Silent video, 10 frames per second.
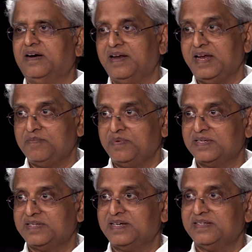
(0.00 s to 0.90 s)
claimed
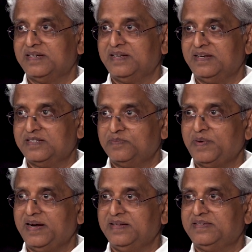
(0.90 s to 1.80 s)
this as an
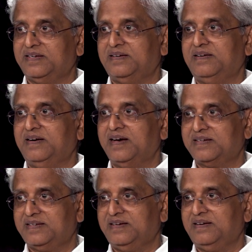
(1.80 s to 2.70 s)
expenditure
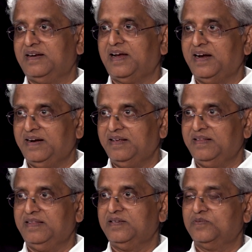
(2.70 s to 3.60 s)
deduction, and
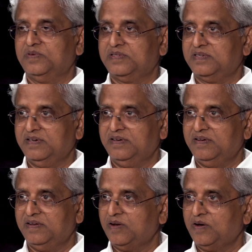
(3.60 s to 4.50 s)
this was
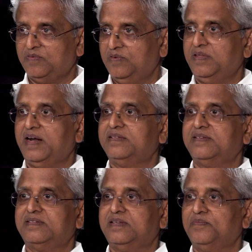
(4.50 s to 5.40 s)
lawful. That
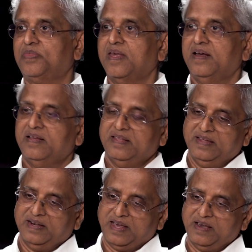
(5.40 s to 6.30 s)
system,
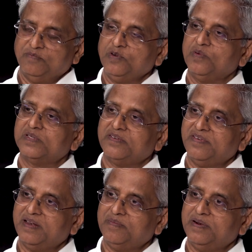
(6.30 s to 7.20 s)
that avenue was
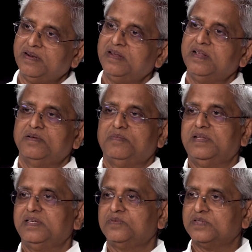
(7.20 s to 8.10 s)
available,
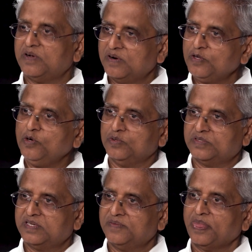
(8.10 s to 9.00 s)
but this was not
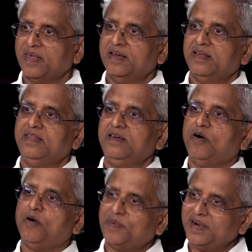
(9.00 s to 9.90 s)
used. The
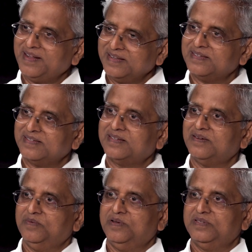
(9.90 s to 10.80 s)
operating
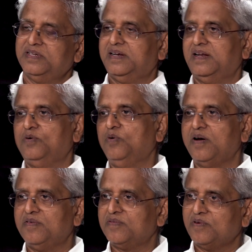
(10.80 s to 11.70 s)
system was that
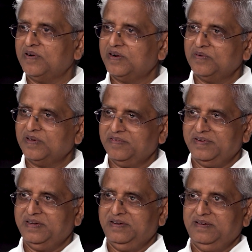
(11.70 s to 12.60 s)
whoever wanted to give
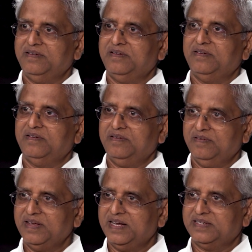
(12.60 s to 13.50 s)
a
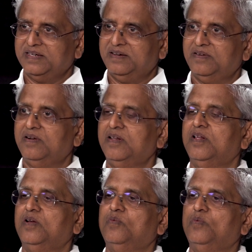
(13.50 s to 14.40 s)
donation
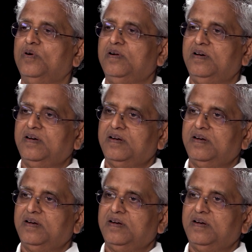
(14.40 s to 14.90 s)
would